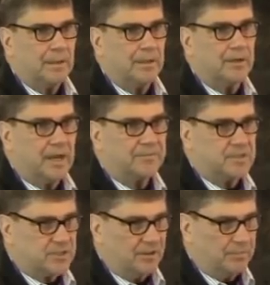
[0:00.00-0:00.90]
you know, you have
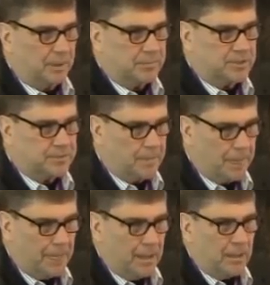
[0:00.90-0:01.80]
to self-publish.
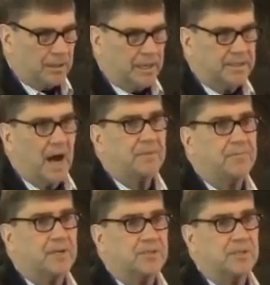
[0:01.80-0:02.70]
Okay,
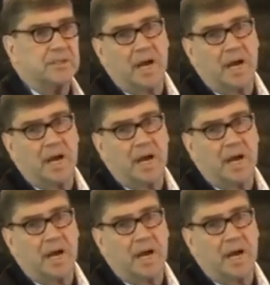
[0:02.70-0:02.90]
nonfiction.